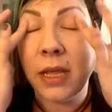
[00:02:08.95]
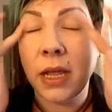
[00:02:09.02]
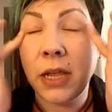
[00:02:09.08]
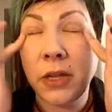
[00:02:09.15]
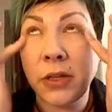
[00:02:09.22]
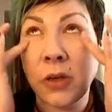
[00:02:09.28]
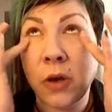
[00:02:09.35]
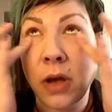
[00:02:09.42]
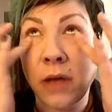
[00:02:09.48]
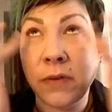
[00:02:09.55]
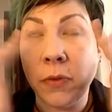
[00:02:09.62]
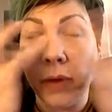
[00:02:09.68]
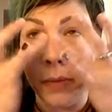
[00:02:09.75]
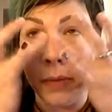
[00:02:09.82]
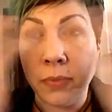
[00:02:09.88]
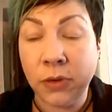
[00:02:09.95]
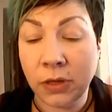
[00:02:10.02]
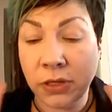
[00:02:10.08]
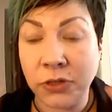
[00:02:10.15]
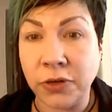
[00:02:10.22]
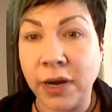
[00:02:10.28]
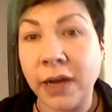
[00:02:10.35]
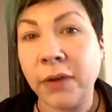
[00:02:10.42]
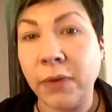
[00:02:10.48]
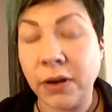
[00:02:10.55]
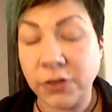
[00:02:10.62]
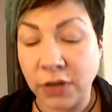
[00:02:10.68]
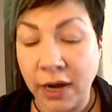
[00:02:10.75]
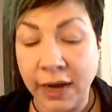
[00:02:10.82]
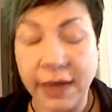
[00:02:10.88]
And you don't ever want to pull and drag
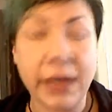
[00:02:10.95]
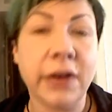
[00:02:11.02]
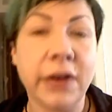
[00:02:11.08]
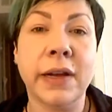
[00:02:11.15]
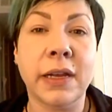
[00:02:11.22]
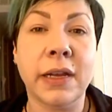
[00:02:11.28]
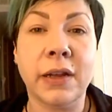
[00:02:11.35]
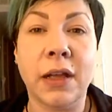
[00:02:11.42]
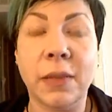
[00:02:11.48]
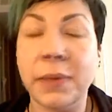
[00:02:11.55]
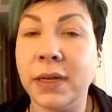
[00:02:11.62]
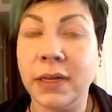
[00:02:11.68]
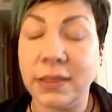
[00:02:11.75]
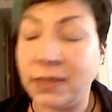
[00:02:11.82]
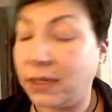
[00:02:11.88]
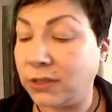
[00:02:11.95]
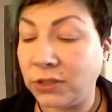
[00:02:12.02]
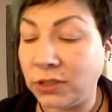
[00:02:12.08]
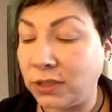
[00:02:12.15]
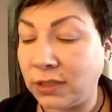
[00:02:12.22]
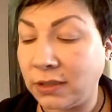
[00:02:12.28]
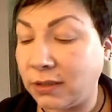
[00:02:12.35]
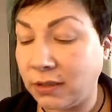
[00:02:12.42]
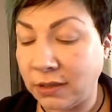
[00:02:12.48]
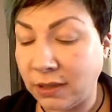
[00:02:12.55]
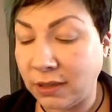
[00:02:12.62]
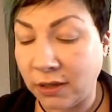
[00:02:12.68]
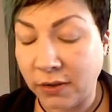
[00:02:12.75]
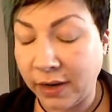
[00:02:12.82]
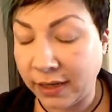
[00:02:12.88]
around your eye area at all, because that's just,
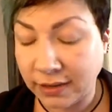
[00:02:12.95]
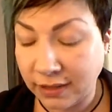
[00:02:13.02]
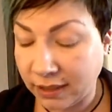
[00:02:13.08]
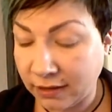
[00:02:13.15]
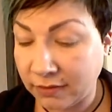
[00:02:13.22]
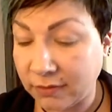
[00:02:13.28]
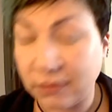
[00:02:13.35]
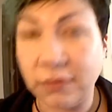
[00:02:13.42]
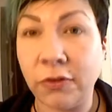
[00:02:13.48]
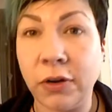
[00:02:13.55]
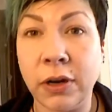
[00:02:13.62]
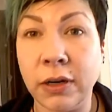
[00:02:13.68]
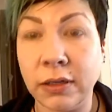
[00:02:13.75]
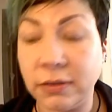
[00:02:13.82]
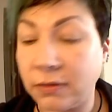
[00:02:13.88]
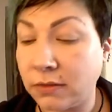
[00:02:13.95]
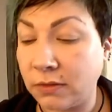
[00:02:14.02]
asking for